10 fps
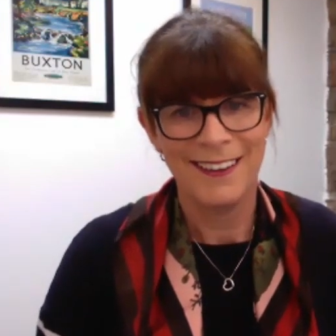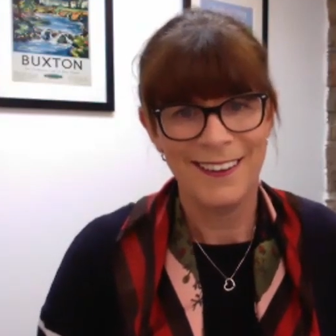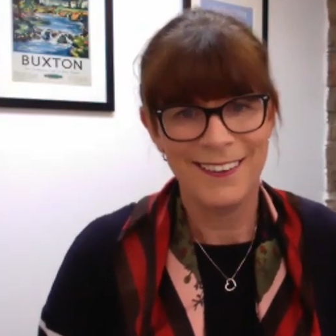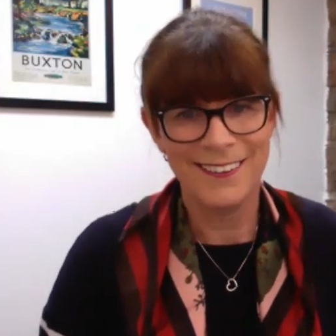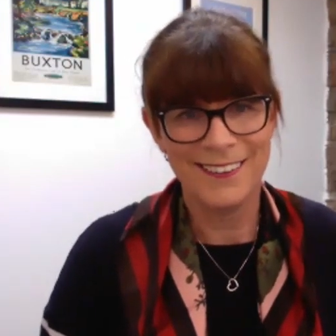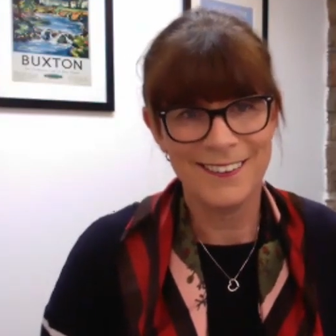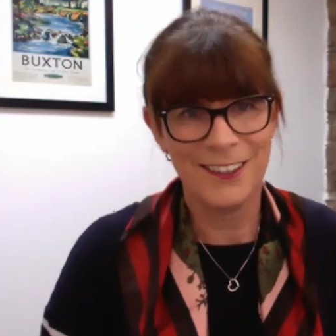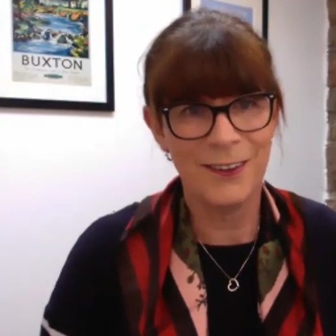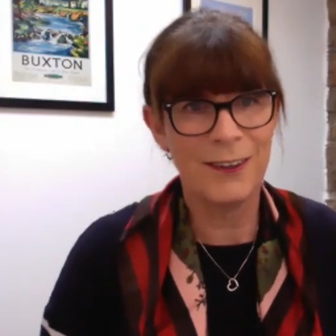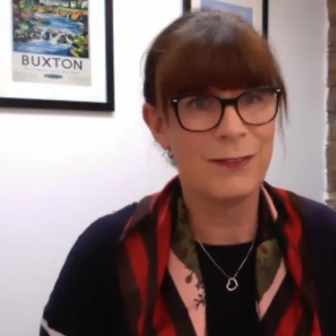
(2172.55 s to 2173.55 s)

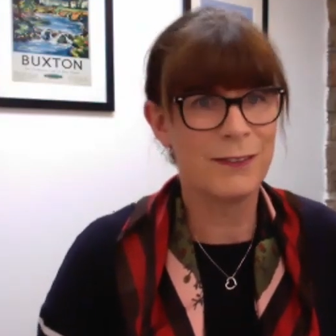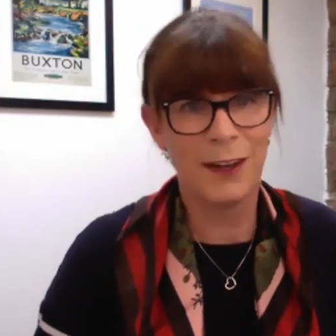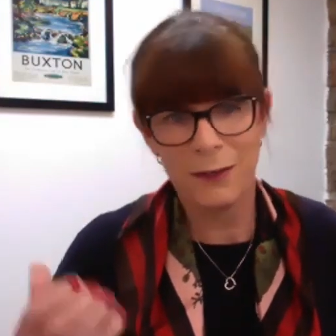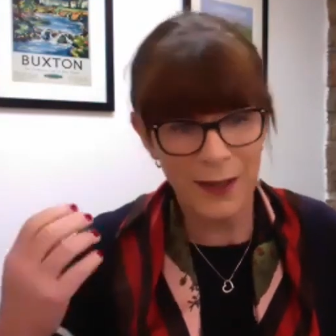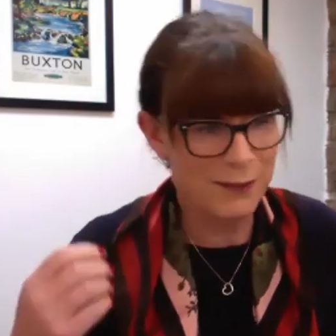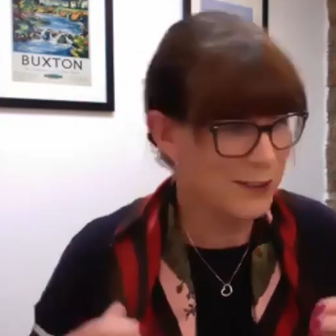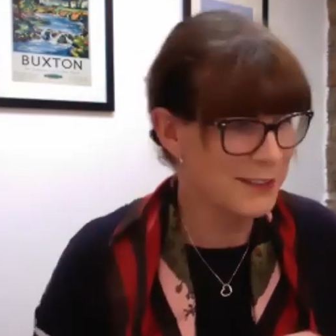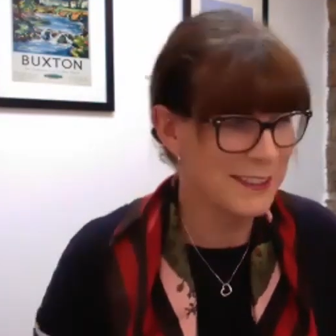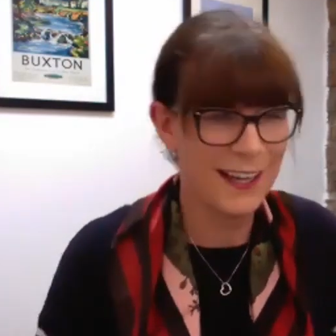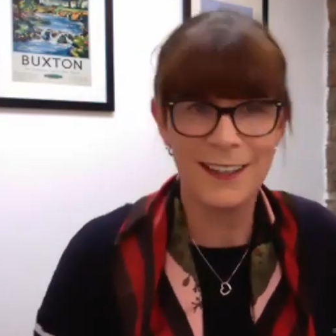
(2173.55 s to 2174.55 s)
You know, if they've got a
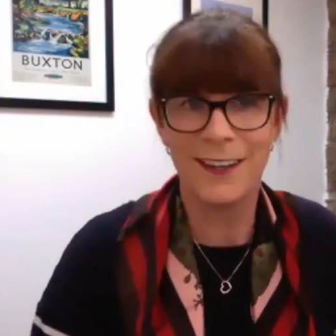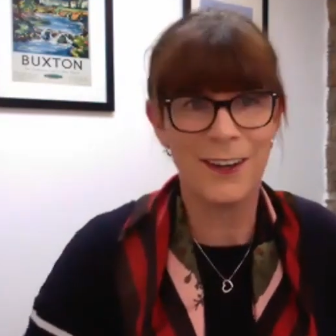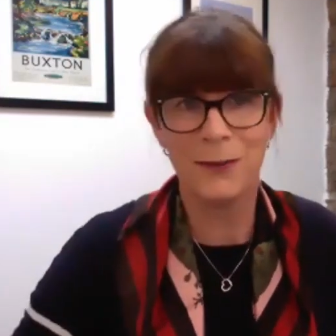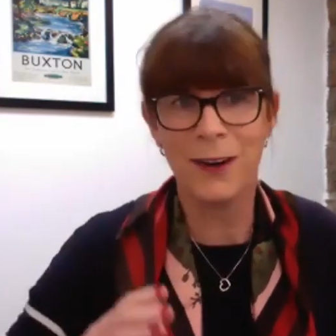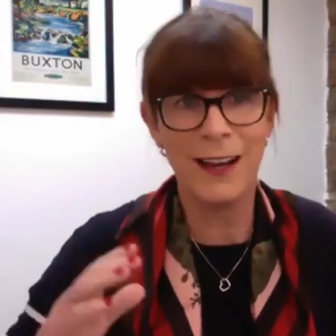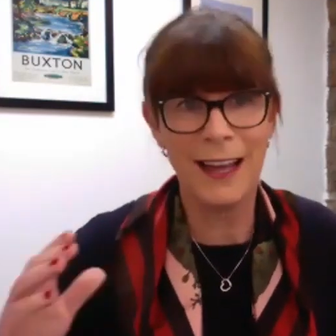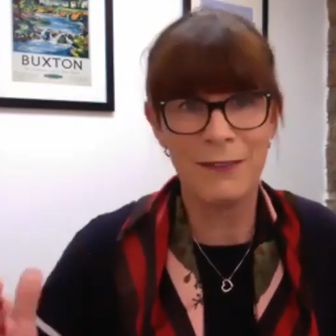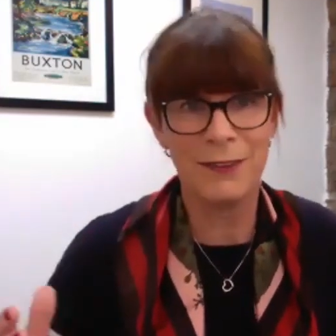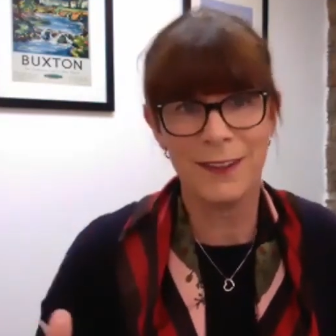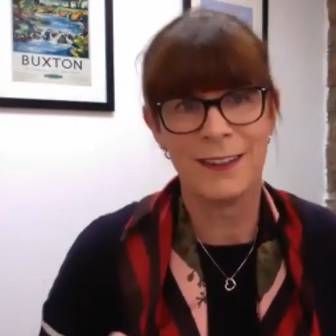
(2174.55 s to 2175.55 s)
favorite teddy or
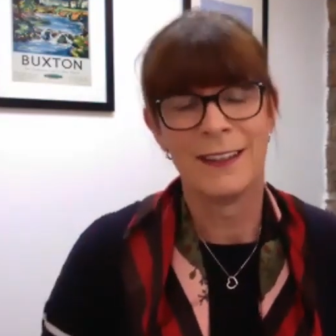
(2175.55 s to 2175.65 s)
whatever.